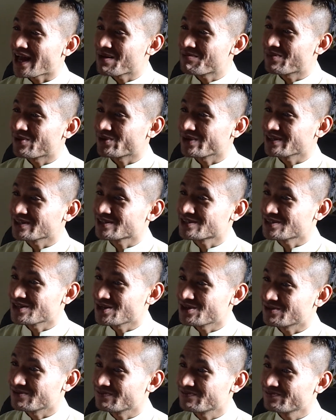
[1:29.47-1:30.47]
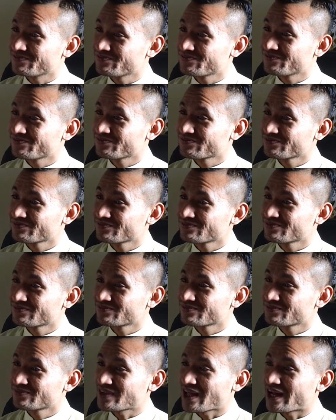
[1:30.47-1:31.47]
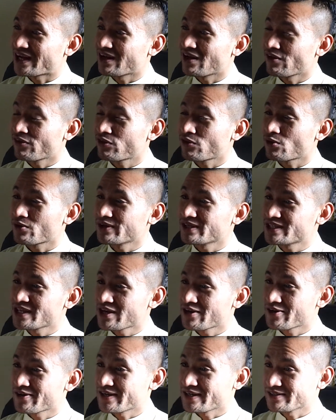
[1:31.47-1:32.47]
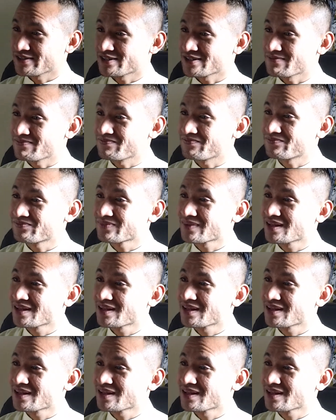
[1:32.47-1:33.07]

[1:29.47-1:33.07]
Cambodia's known, that authoritarianism.